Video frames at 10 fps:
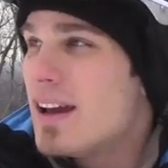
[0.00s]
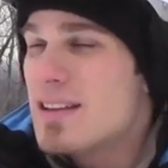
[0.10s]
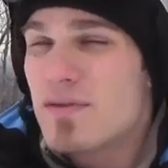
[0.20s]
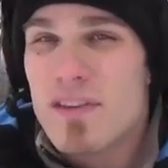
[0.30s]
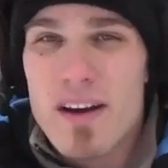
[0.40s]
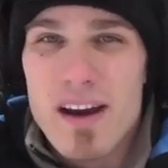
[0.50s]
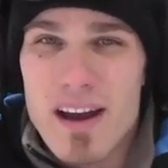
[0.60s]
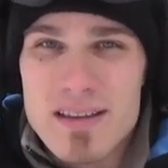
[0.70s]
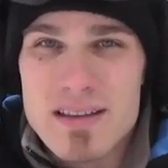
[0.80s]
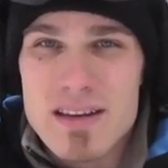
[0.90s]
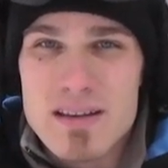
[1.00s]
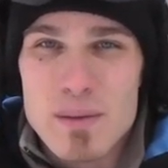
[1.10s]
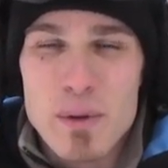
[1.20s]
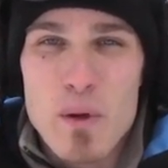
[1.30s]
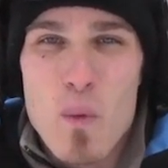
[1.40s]
It's very
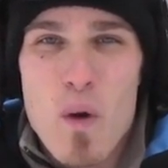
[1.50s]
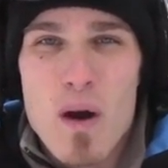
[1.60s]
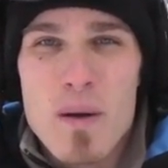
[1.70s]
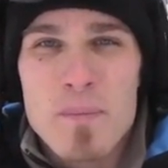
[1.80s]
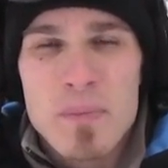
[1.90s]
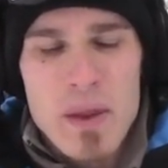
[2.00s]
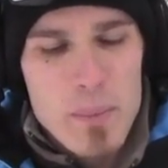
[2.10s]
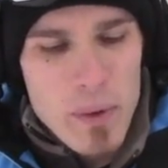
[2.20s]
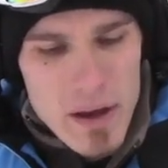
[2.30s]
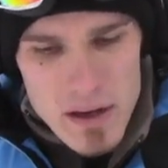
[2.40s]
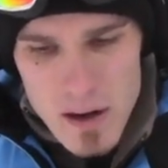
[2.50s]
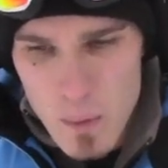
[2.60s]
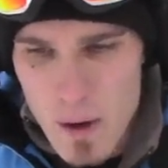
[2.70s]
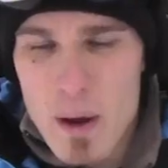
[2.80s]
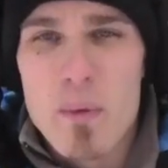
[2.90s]
unseasonably warm, but you know
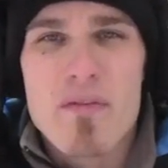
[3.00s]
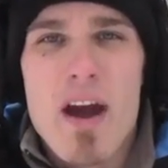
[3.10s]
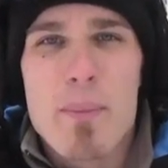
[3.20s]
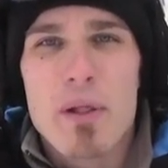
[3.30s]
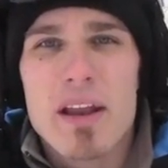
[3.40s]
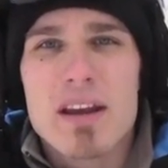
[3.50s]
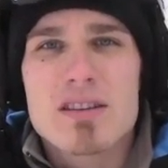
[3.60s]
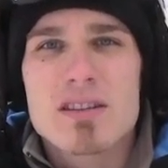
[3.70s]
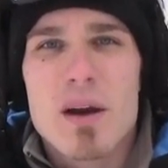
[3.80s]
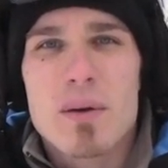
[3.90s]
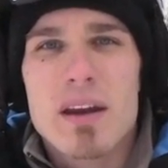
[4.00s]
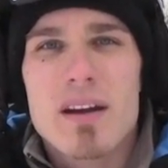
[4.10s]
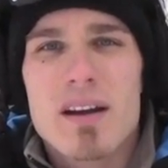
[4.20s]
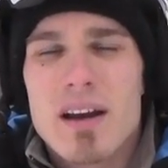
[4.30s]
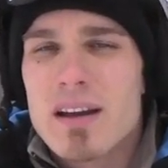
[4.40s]
what? We've got plenty of snow
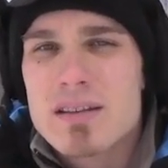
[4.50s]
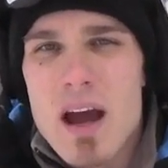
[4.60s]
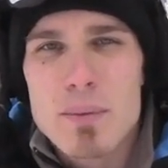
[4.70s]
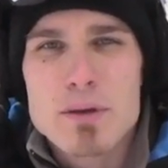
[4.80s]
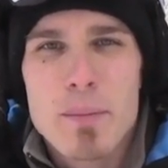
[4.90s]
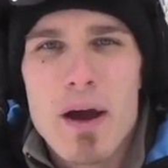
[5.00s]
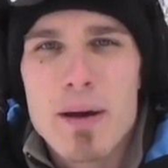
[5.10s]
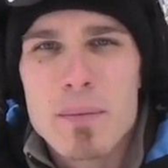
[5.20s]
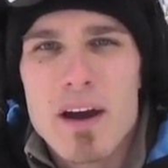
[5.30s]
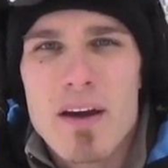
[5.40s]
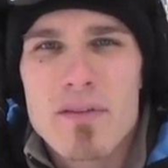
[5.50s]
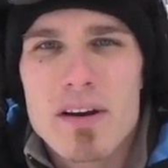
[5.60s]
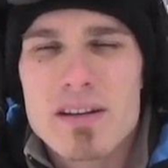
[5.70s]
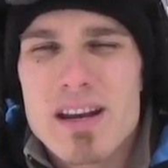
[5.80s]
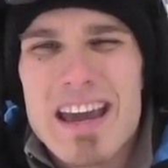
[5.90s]
here, top to bottom
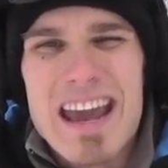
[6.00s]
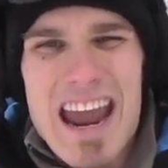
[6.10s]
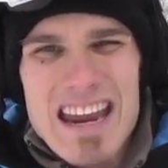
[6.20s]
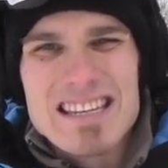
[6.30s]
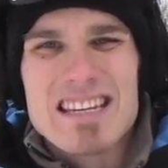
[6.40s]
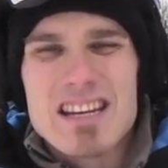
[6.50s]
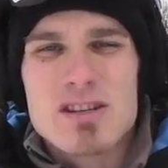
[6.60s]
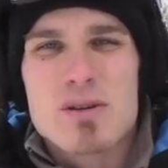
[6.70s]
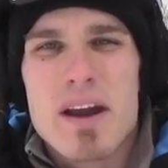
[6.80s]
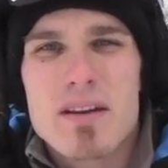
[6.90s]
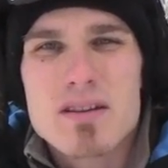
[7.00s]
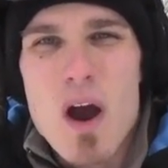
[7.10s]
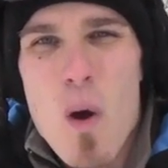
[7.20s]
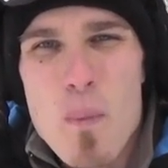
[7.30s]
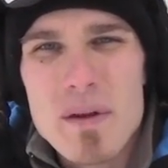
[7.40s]
coverage, 18 trails
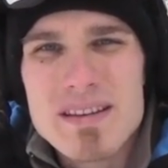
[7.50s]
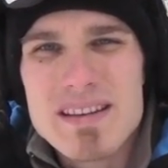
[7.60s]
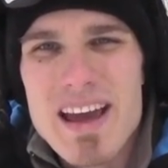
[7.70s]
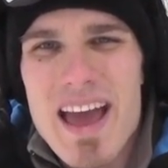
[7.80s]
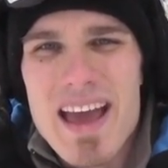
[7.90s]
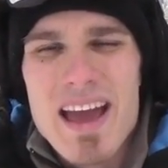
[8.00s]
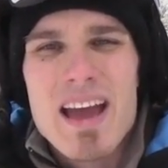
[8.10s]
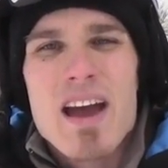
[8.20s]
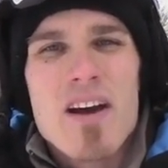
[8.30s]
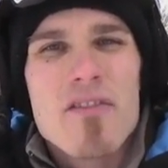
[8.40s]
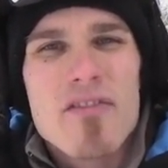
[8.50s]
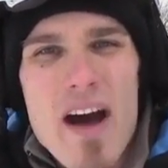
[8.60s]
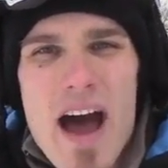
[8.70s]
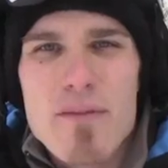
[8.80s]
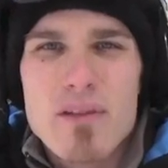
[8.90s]
open today,
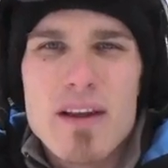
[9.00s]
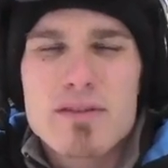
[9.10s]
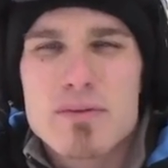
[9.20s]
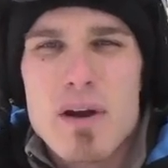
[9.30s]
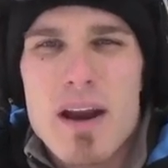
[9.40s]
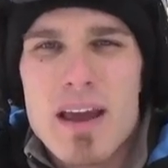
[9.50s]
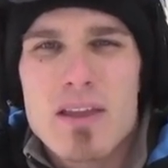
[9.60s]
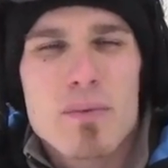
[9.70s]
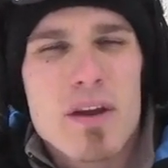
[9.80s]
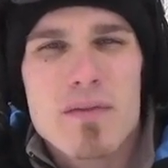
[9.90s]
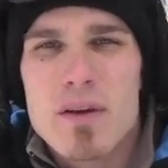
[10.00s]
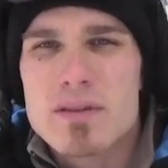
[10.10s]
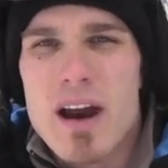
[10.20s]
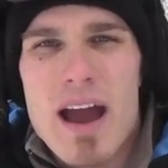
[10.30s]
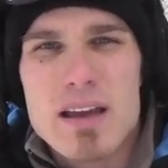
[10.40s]
five lifts running, three of
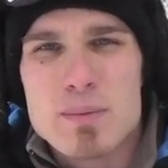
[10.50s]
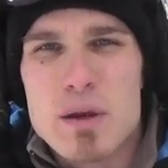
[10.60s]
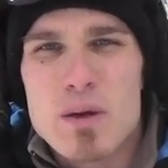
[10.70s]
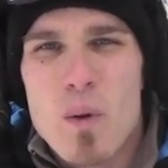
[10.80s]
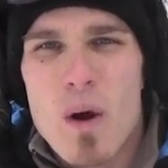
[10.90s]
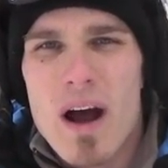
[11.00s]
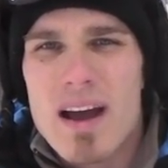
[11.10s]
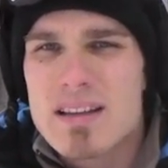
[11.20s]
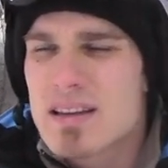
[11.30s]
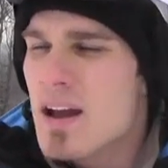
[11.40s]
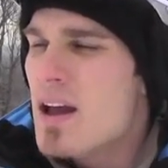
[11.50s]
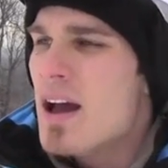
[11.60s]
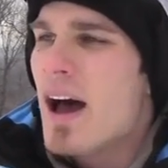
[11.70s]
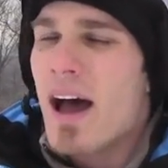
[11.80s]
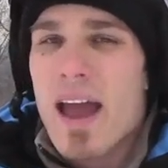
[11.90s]
those are high-speed quads.
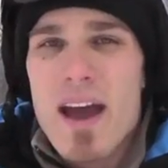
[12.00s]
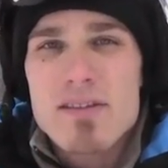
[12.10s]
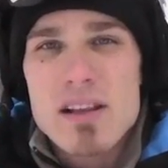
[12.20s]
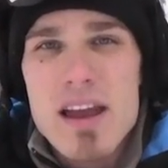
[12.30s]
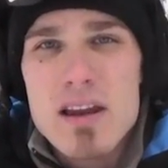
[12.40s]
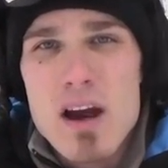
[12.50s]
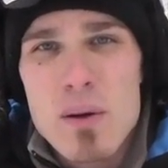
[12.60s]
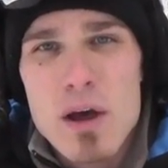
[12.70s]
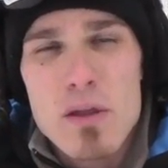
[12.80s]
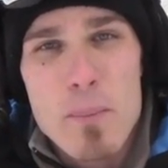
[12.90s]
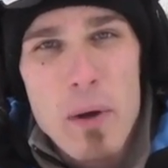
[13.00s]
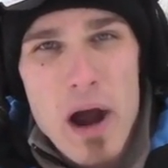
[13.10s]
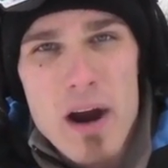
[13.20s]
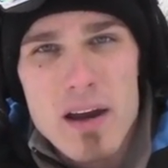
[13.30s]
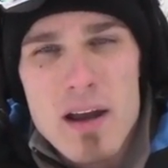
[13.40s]
I have to let you know though, the
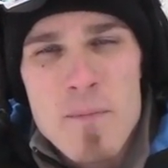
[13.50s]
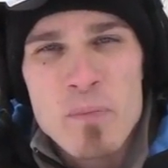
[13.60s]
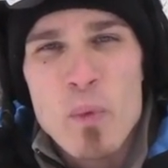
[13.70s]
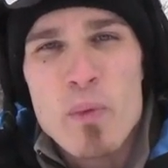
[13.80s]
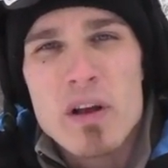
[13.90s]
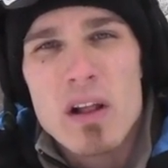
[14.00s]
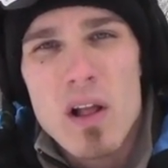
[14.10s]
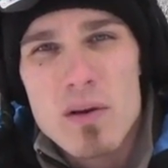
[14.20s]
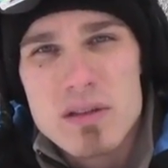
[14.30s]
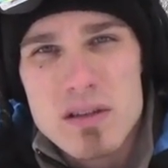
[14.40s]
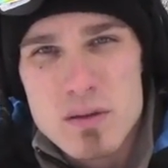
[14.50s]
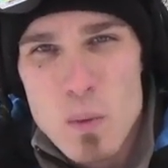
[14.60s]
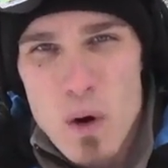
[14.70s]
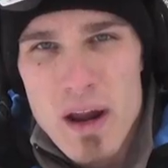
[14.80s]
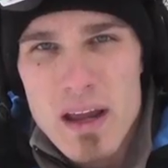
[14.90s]
park will be closed this
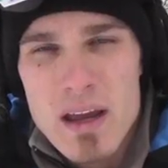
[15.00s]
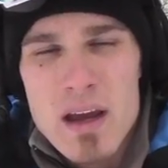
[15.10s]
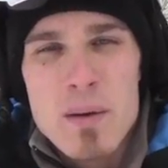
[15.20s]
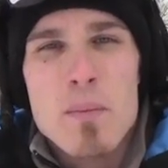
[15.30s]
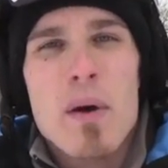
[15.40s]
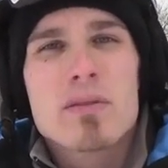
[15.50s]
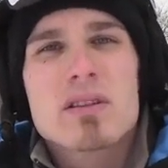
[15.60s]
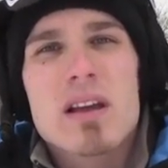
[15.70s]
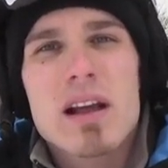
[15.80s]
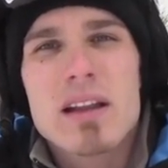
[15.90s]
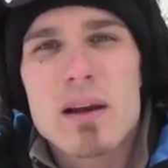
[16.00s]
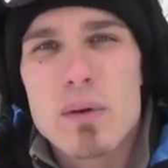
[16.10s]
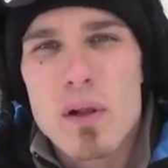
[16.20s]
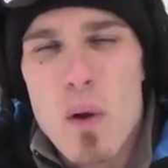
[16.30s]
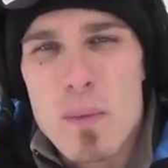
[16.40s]
morning. Most likely it
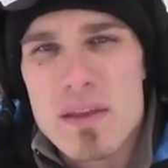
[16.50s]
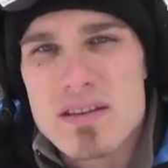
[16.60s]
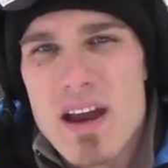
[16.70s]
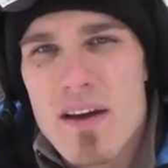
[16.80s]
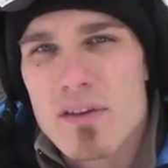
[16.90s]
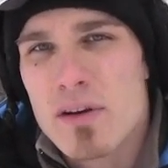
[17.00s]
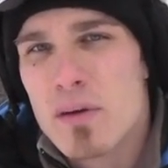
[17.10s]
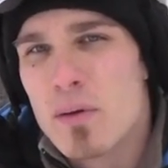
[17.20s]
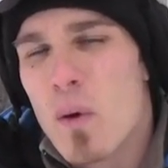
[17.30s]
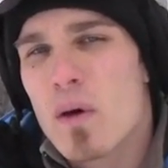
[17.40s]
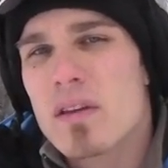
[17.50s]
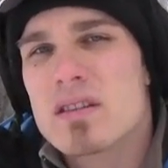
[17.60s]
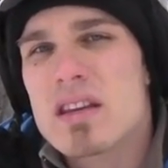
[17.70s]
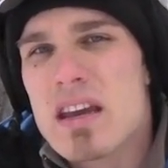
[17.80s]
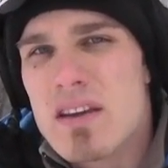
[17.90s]
will open this afternoon or
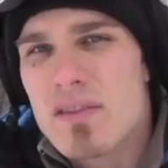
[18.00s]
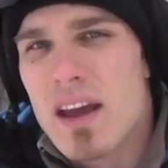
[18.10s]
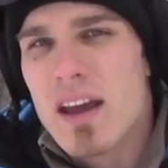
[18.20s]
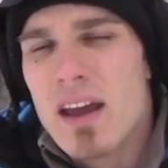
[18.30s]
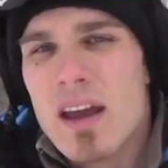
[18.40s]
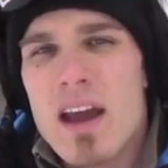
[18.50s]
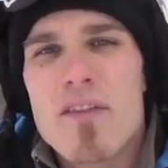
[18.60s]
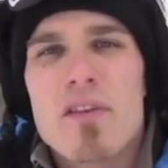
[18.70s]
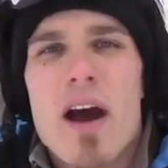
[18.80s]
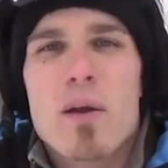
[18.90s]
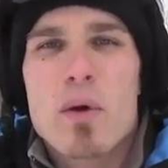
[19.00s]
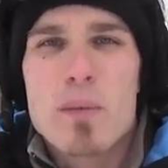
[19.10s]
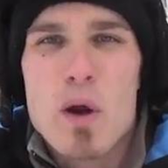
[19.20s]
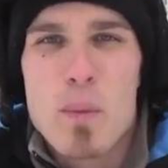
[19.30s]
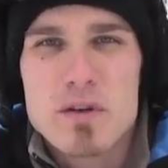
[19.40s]
this evening. If not, it will
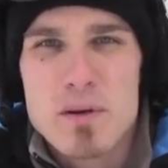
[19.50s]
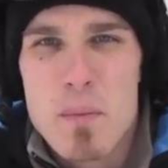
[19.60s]
be open